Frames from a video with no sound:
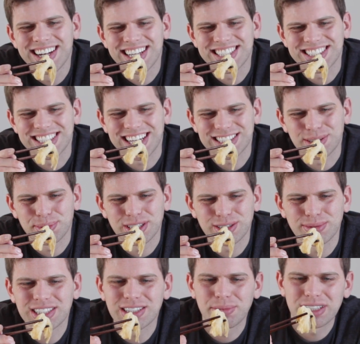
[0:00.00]
This is not supposed
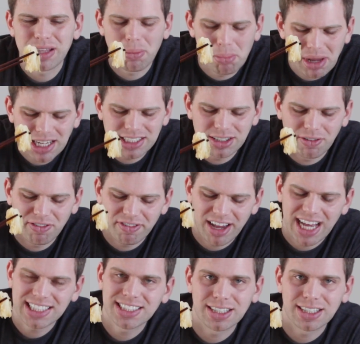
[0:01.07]
to be something that makes you fat,